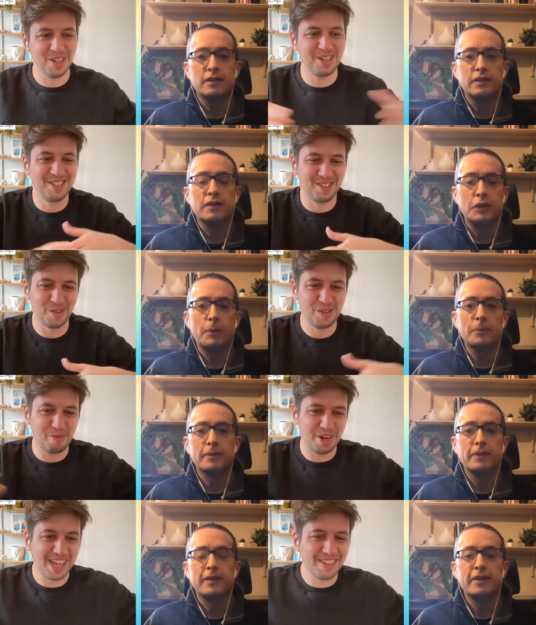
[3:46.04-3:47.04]
Speaker 1: just yeah. so
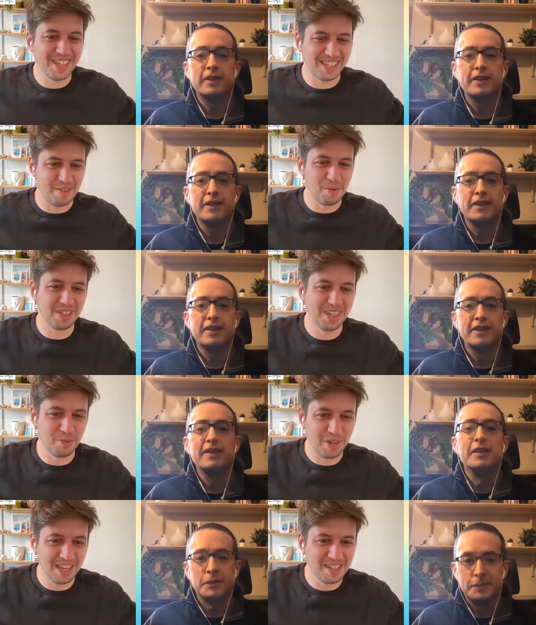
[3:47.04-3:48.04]
spread out that everyone
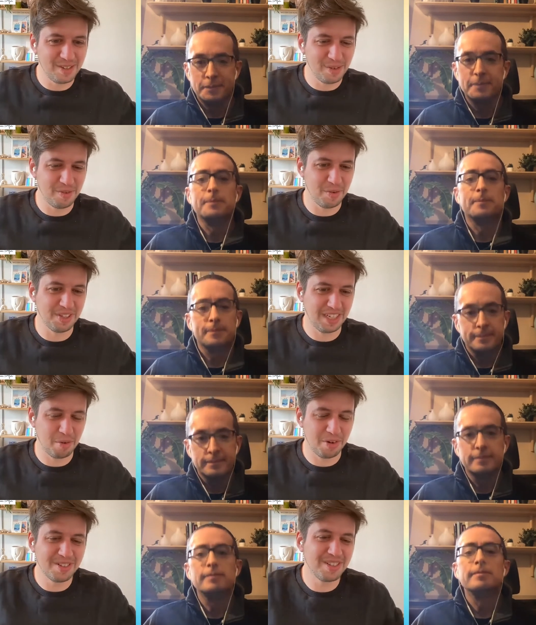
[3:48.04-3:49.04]
can relate to everyone's
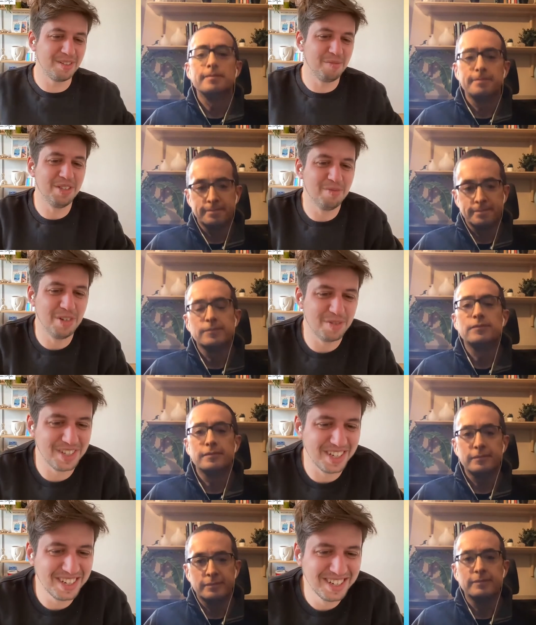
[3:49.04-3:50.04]
experience. It's
Speaker 2: been, it's been
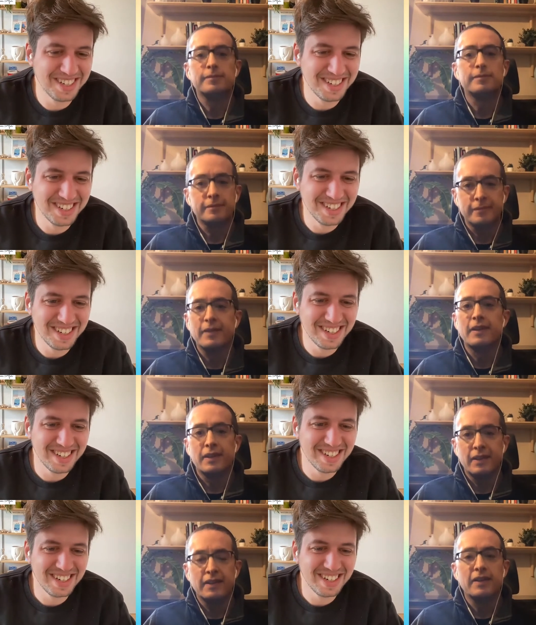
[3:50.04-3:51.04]
interesting.
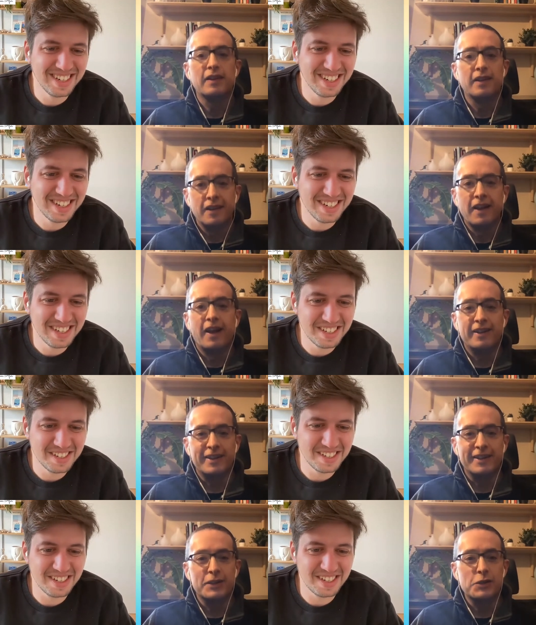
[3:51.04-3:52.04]

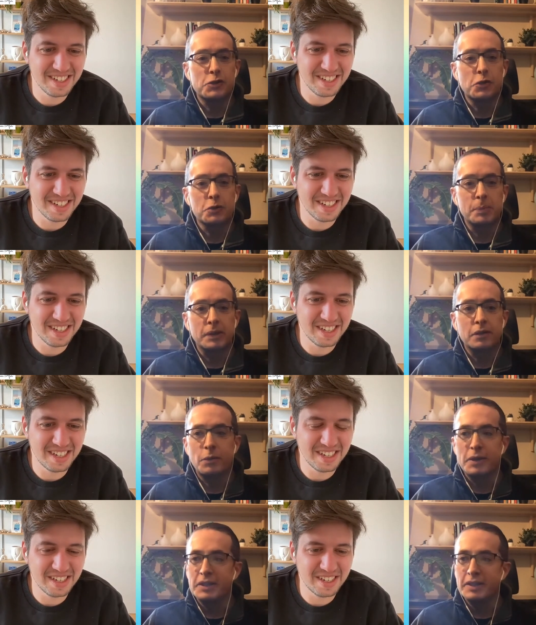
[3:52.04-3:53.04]
Yeah, it's also been
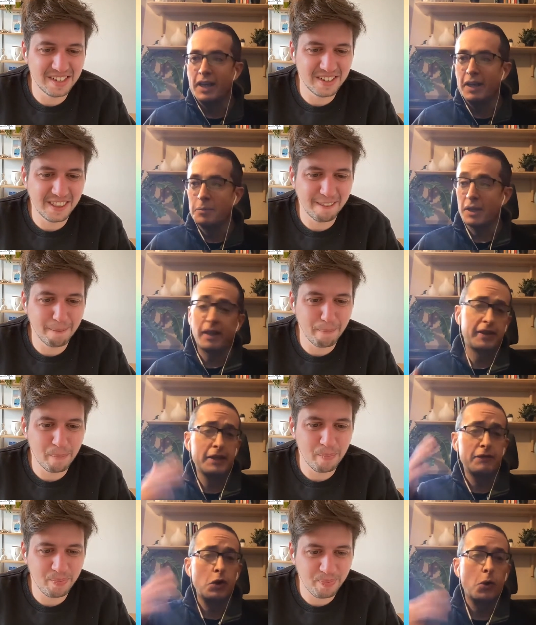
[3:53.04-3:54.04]
crazy times. I think
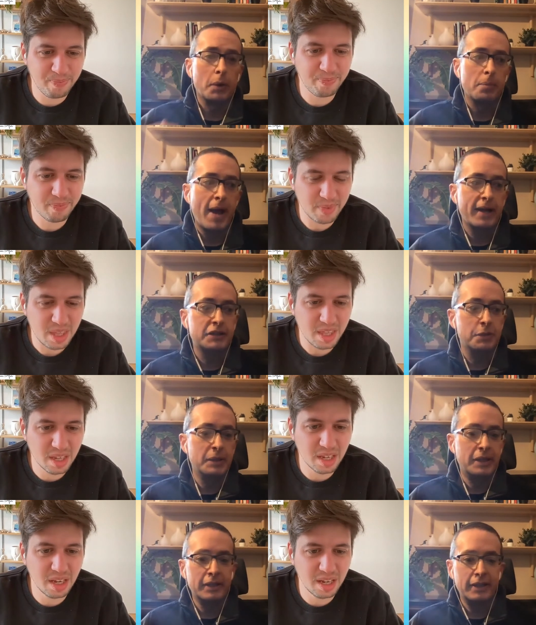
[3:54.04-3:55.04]
even going back to the
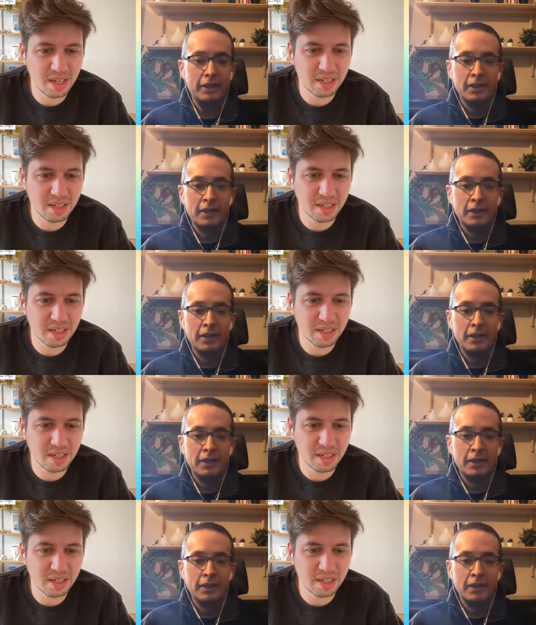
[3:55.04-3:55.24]
beginning,